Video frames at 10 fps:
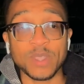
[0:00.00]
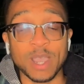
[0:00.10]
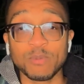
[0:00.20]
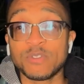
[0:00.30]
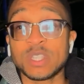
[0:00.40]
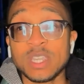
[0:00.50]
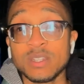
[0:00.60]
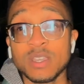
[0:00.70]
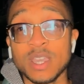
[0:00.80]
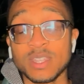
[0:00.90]
And we've
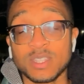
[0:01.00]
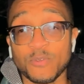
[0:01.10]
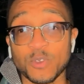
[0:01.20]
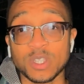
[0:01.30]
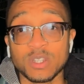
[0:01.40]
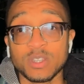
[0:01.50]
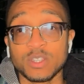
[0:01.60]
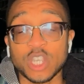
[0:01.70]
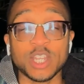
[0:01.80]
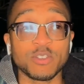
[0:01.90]
seen the difference in a
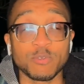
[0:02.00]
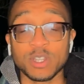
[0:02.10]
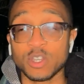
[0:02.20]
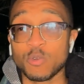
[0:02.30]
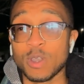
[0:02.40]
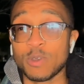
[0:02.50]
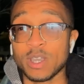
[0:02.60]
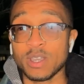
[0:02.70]
January window where